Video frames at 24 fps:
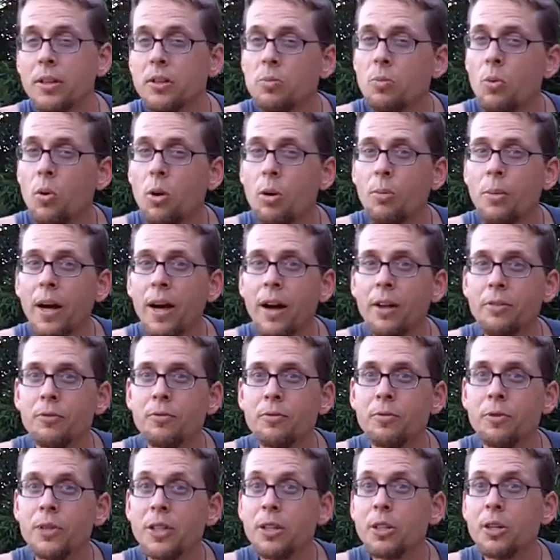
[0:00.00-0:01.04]
it's more about
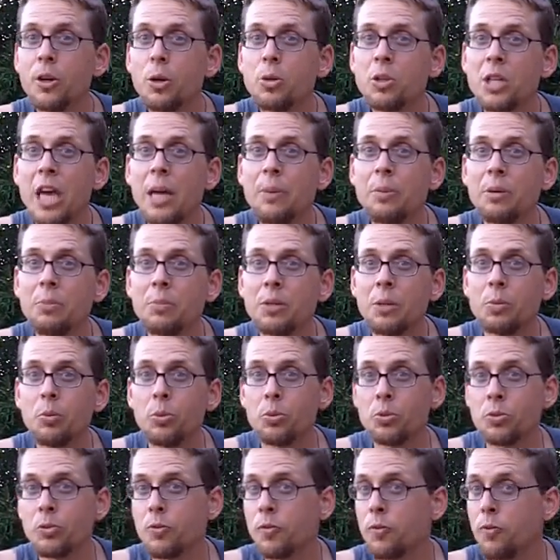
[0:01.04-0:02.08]
videotaping
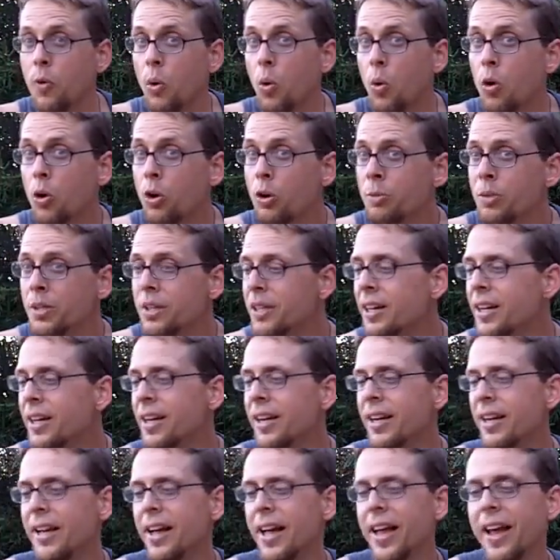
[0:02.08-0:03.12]
people's form,
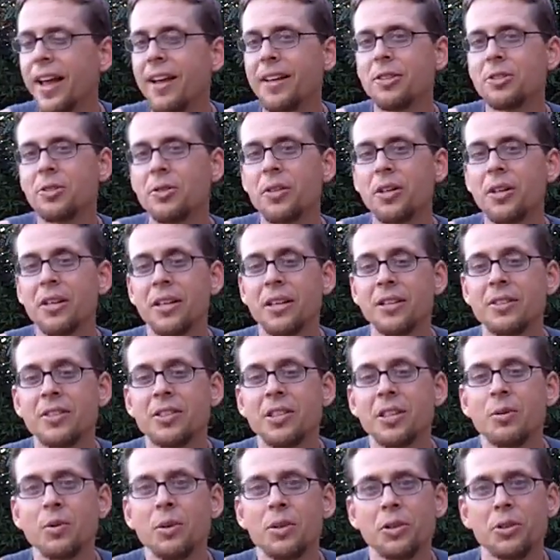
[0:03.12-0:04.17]
and so they can
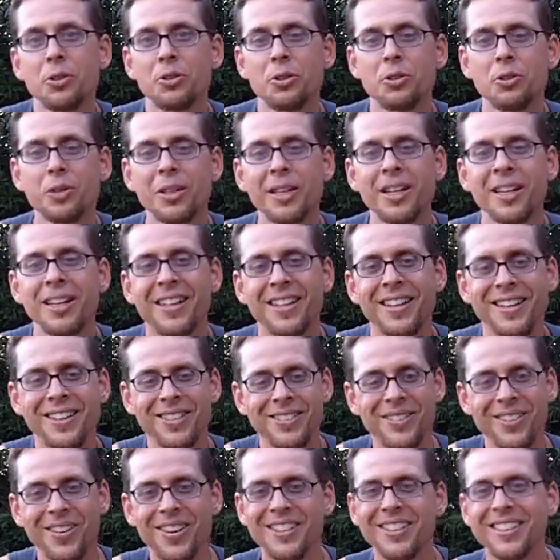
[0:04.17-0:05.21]
see what they're doing.
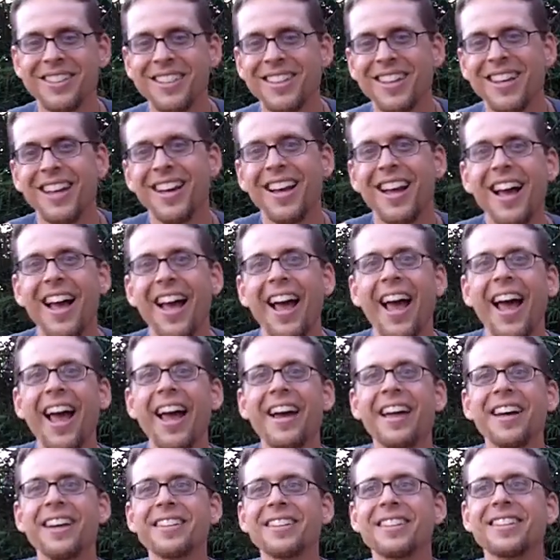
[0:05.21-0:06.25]
There's Roxy,
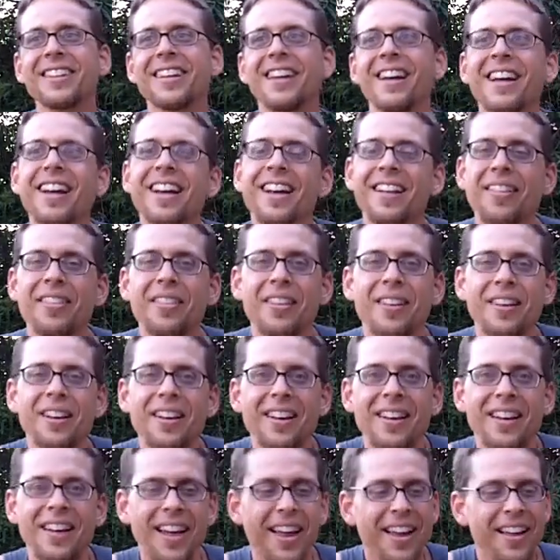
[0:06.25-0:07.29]
and
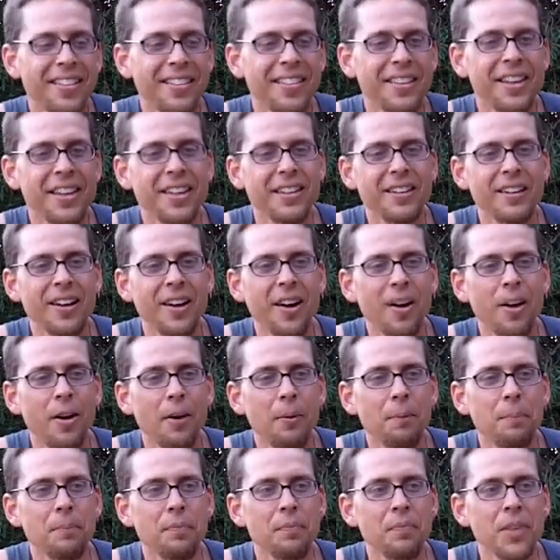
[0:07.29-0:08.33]
then
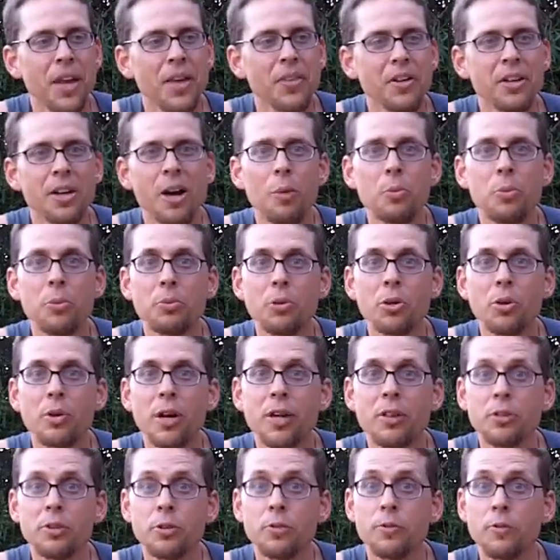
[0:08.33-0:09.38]
help them
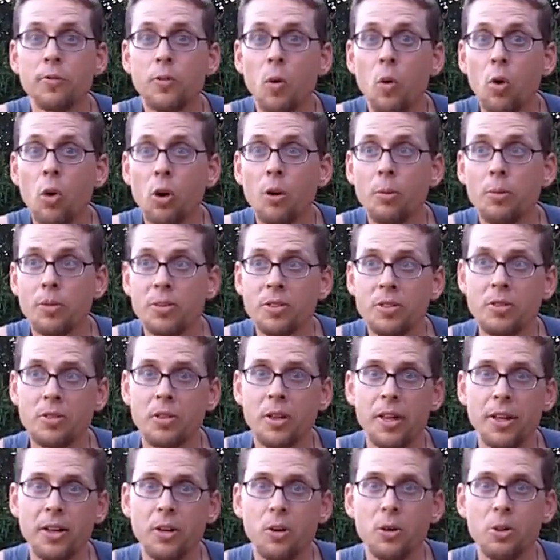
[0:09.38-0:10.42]
correct their form. This
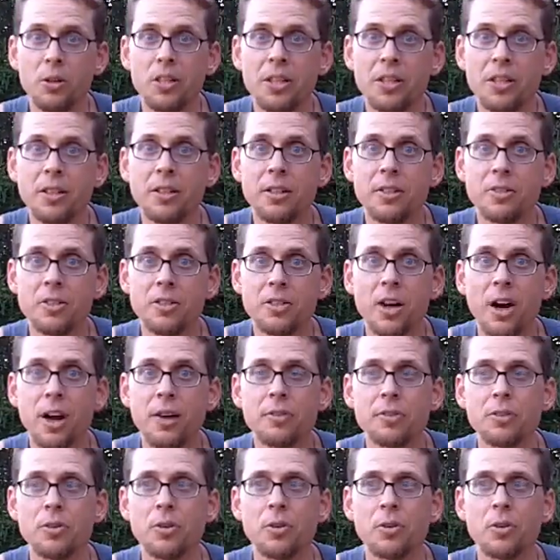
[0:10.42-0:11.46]
is like early year
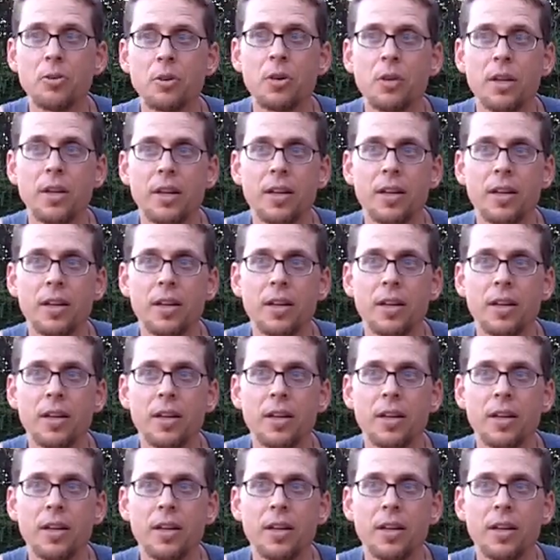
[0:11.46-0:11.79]
stuff, so